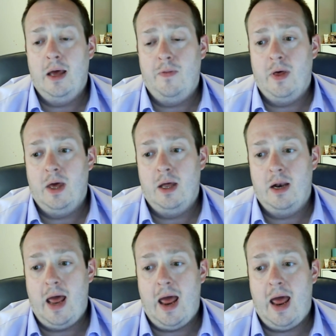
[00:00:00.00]
And
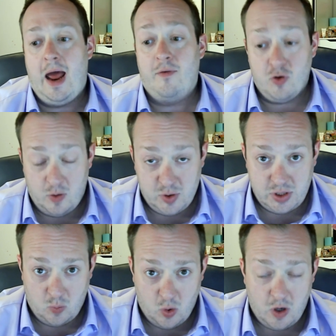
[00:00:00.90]
then after I
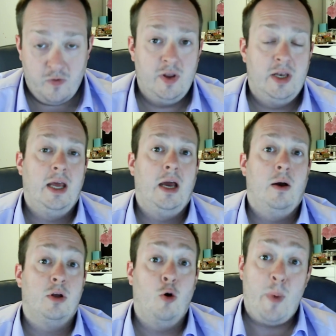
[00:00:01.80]
was done work for the day,
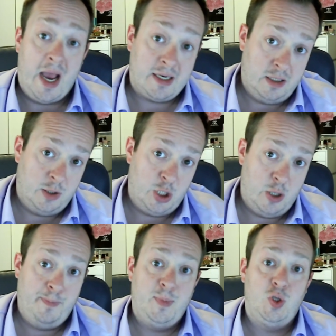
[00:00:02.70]
I would go back to the
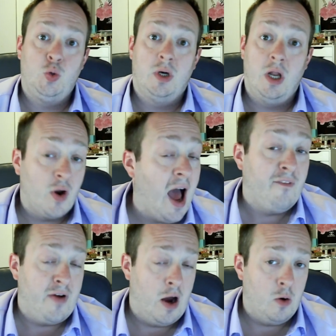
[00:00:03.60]
gym, do another
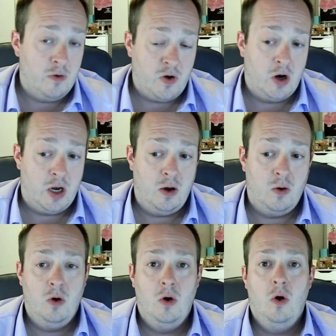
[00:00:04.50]
half hour of
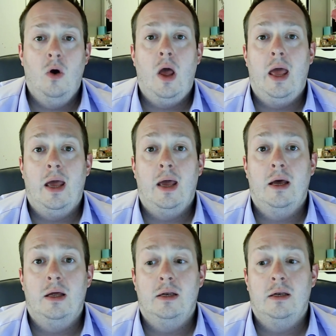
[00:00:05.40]
cardio,
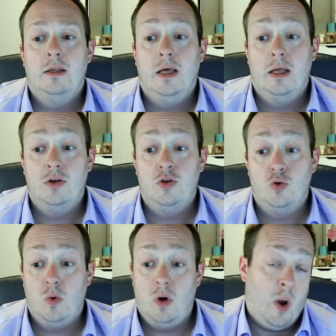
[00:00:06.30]
and then
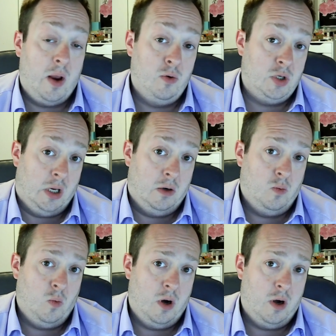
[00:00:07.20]
do a weight routine
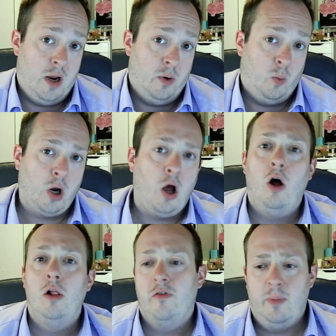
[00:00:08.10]
where I would work
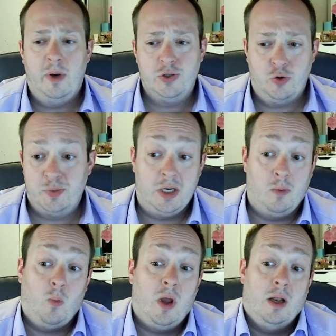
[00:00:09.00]
all of the muscle groups
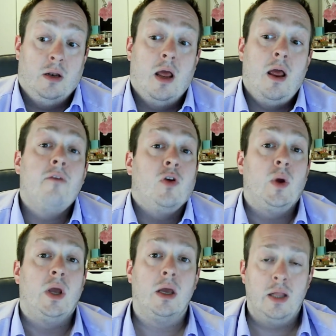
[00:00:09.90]
in
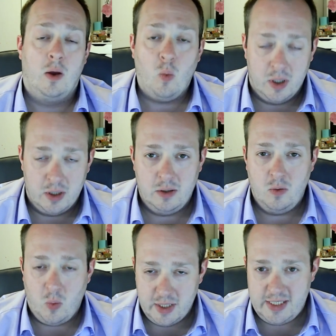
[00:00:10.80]
every week. Like one
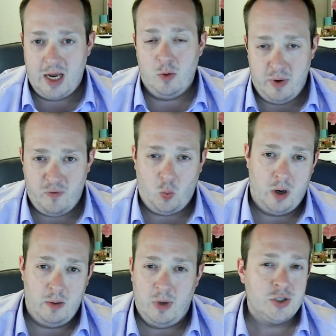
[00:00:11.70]
day would be for
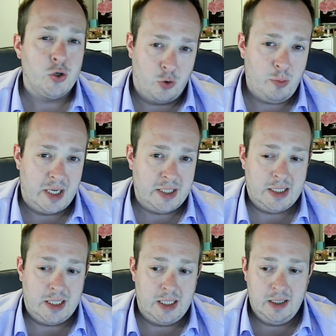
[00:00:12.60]
one muscle group,
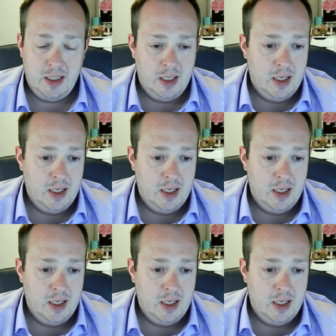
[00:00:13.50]
basically.